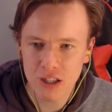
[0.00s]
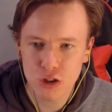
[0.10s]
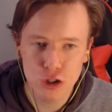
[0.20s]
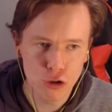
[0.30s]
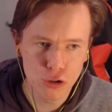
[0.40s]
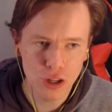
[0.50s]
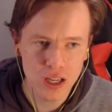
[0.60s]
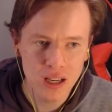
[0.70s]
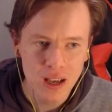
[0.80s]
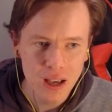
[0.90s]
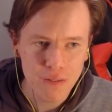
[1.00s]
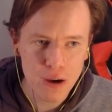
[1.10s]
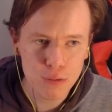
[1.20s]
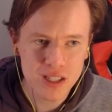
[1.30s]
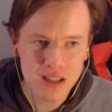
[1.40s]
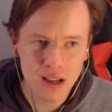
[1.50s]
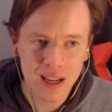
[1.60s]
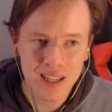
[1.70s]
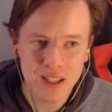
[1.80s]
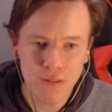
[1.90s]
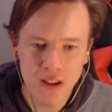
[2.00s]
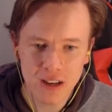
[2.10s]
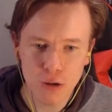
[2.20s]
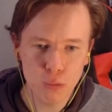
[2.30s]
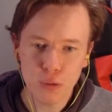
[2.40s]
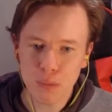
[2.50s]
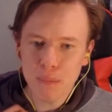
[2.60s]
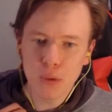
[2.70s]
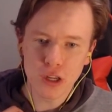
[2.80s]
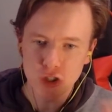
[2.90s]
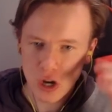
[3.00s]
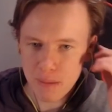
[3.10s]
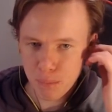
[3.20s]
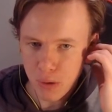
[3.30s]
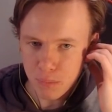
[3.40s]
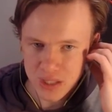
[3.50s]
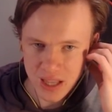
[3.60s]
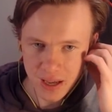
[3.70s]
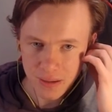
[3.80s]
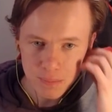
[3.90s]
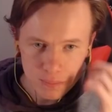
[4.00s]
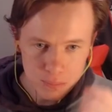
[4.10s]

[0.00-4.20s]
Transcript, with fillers: I certainly, if I was a defender, would be putting giant bombs there.